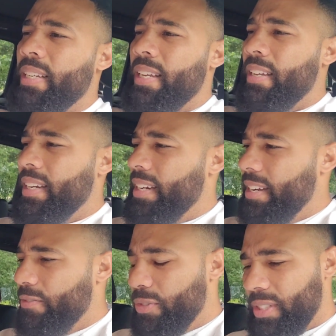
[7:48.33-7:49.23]

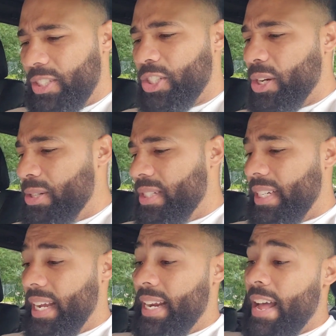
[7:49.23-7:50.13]
and for the church.
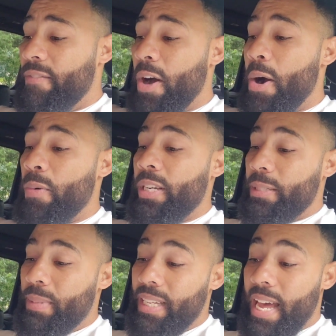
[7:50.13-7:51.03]
And I've always
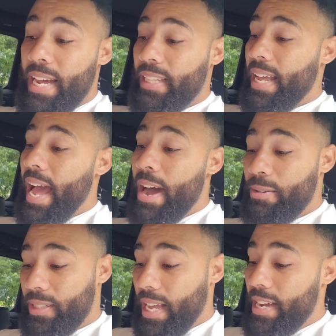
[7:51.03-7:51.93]
been kind of the
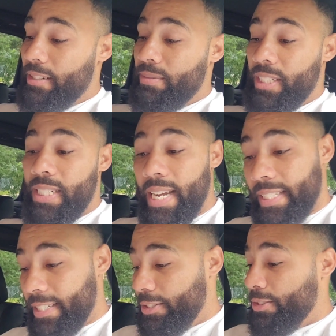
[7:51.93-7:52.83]
outsider,
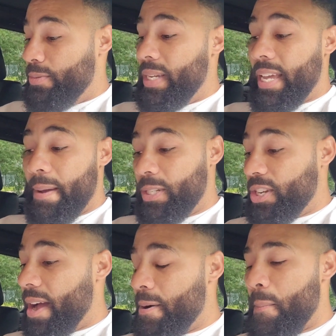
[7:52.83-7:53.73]
rejected. You know, we came to
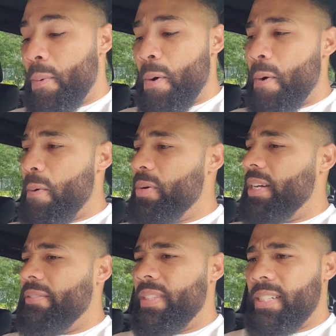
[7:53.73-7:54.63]
Chicago poor, we're
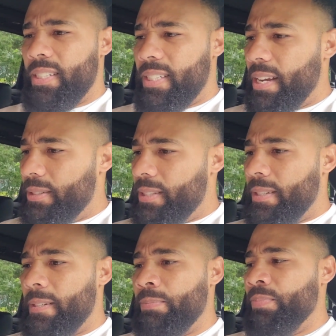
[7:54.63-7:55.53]
living in a
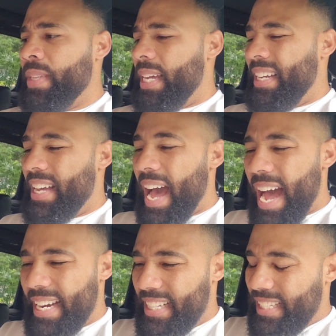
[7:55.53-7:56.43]
shelter. And
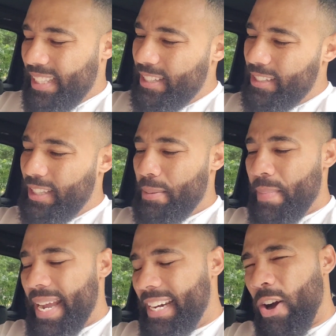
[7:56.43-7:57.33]
God has literally
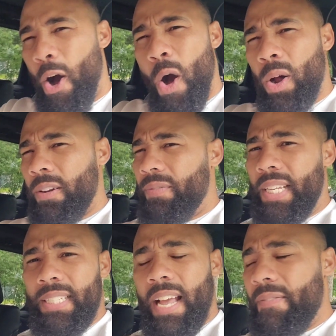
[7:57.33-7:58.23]
made all of
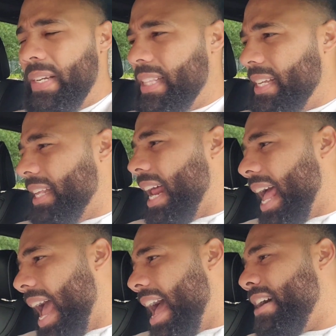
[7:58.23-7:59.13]
this, everything that I
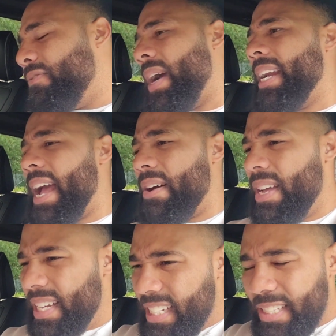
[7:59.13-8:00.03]
have right now,
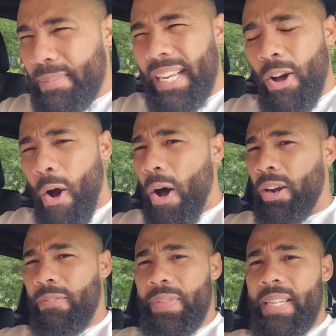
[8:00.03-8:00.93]
He's made
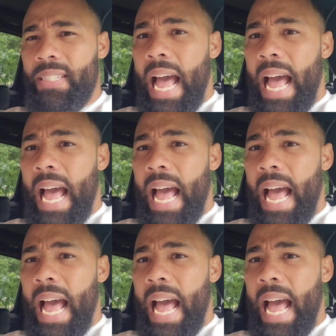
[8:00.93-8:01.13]
all of this